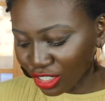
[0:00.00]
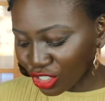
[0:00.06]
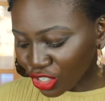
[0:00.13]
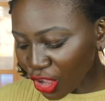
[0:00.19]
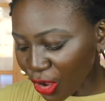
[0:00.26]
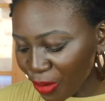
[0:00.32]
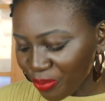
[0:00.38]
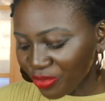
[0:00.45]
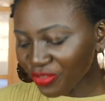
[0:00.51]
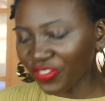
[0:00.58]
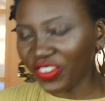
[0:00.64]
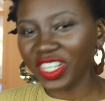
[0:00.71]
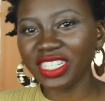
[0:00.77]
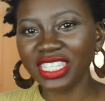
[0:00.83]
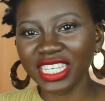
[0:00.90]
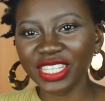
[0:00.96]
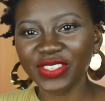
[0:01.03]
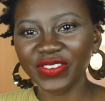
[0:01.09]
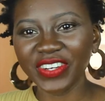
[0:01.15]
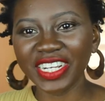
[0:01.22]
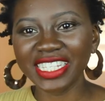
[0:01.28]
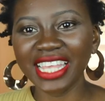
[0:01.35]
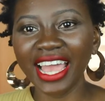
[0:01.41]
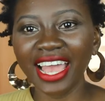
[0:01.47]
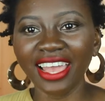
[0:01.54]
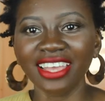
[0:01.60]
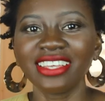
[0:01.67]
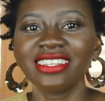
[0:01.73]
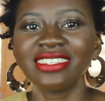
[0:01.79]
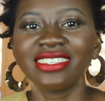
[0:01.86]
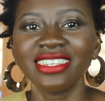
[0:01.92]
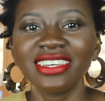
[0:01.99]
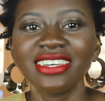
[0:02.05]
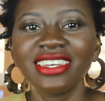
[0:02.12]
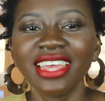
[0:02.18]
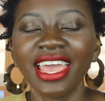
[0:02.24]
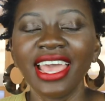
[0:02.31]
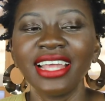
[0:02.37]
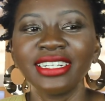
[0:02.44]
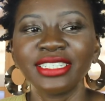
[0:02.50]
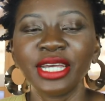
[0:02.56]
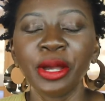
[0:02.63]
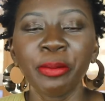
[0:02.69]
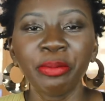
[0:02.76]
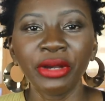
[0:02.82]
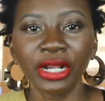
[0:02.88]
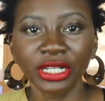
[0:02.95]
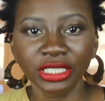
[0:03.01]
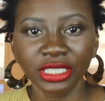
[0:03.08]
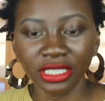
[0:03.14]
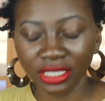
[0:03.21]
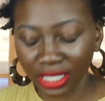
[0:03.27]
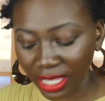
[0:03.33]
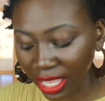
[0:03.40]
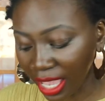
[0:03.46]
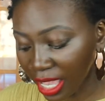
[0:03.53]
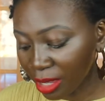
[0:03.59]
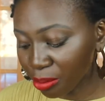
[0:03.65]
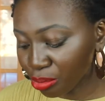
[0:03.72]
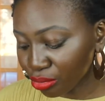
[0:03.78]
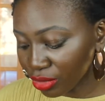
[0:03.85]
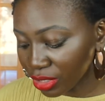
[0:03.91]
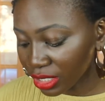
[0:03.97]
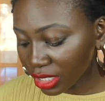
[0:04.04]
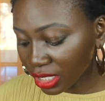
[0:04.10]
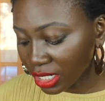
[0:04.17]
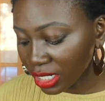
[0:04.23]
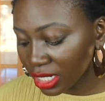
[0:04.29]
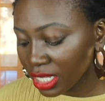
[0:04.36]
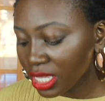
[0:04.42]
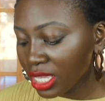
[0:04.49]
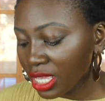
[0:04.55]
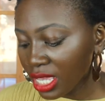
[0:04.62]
So first things first, I did end up purchasing a Brita